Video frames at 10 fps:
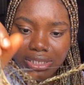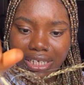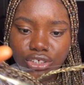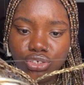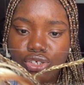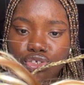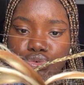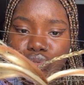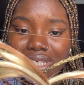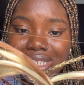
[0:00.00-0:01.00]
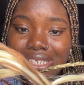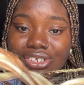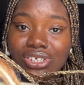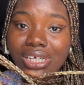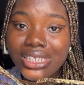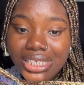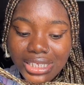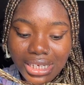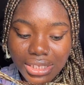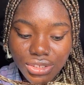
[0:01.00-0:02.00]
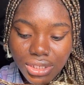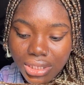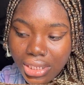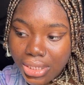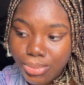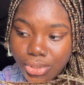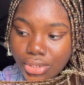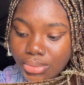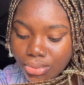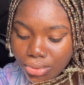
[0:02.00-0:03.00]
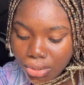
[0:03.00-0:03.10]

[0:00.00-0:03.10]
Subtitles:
Like, just do it gently as possible,